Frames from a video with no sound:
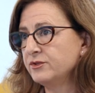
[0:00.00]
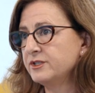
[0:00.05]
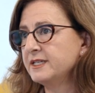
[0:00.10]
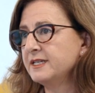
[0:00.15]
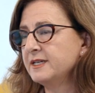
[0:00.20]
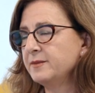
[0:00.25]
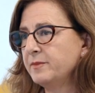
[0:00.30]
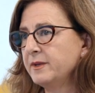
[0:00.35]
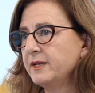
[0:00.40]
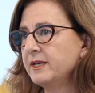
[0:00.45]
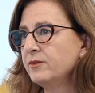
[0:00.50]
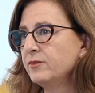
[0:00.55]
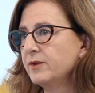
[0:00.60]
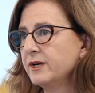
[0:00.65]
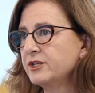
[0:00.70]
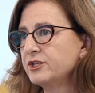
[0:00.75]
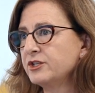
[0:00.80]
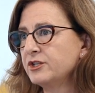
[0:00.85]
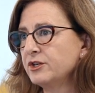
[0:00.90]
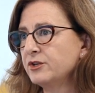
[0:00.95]
GDP
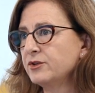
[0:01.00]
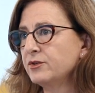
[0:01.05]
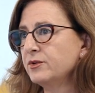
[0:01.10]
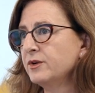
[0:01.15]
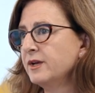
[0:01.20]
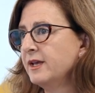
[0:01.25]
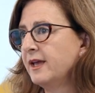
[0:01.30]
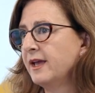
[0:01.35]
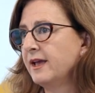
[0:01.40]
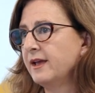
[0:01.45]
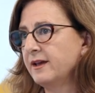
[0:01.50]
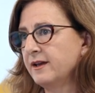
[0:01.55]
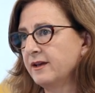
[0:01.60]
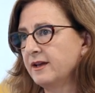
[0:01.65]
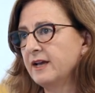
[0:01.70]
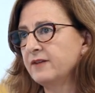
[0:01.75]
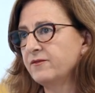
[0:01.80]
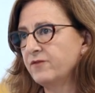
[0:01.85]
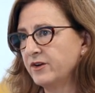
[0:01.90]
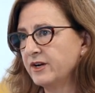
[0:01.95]
ratio
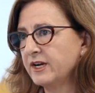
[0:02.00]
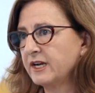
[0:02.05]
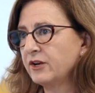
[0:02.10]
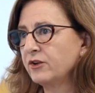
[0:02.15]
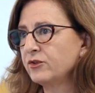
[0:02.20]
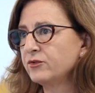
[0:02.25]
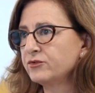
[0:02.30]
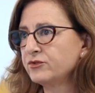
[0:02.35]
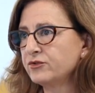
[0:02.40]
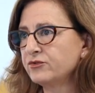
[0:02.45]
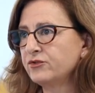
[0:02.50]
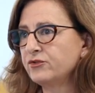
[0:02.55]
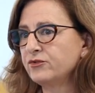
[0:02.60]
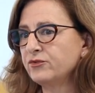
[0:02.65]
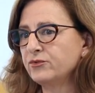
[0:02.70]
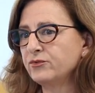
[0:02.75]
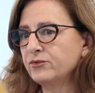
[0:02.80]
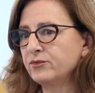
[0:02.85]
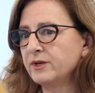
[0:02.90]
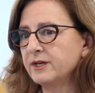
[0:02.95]
at very close
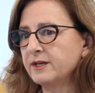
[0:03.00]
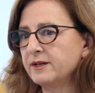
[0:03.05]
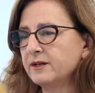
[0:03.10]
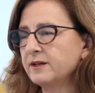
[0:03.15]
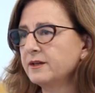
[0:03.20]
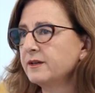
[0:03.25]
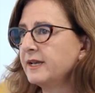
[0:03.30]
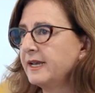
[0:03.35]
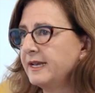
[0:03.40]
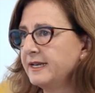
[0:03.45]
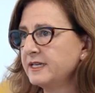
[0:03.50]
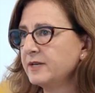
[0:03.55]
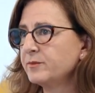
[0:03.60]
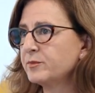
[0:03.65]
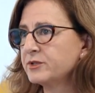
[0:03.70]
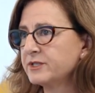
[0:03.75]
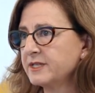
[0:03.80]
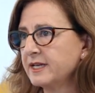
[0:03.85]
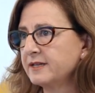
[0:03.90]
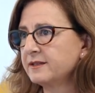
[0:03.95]
to
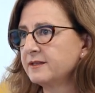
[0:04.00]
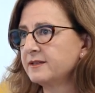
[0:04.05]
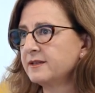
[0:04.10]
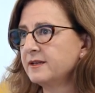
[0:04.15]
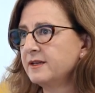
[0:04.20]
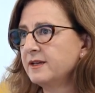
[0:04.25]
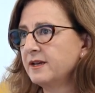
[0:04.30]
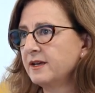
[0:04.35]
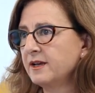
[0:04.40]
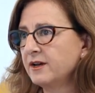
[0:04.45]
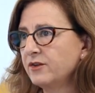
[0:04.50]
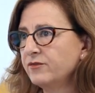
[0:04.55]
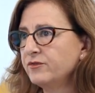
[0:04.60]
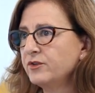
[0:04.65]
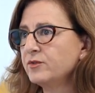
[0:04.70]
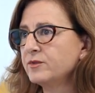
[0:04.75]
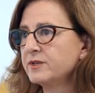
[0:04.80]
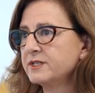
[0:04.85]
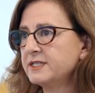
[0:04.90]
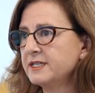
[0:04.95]
80% of
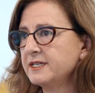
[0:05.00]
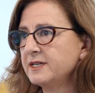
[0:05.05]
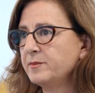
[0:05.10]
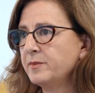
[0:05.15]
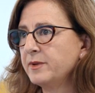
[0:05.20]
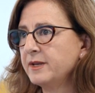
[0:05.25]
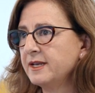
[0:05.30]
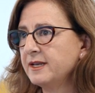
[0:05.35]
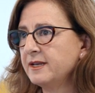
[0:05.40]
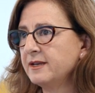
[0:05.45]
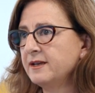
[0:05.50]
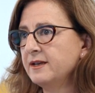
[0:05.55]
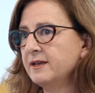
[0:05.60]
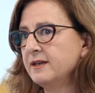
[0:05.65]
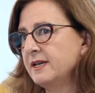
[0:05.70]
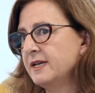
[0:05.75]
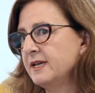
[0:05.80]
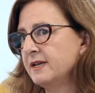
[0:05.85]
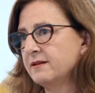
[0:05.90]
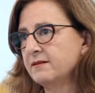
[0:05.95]
US GDP
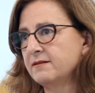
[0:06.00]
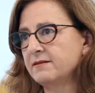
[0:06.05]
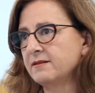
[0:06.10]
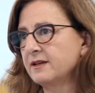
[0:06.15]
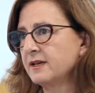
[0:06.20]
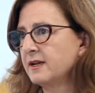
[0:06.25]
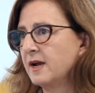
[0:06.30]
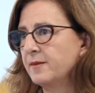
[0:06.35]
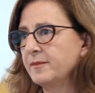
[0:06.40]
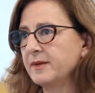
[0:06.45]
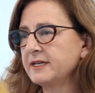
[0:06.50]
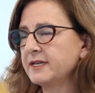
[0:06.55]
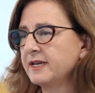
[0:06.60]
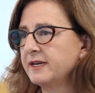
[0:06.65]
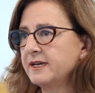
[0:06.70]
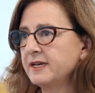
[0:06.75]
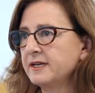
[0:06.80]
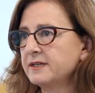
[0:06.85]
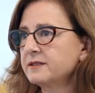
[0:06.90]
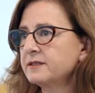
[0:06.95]
in the coming
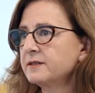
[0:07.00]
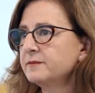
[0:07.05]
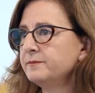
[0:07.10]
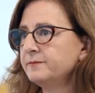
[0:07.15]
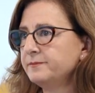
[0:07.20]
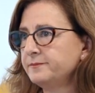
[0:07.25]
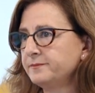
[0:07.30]
10 years.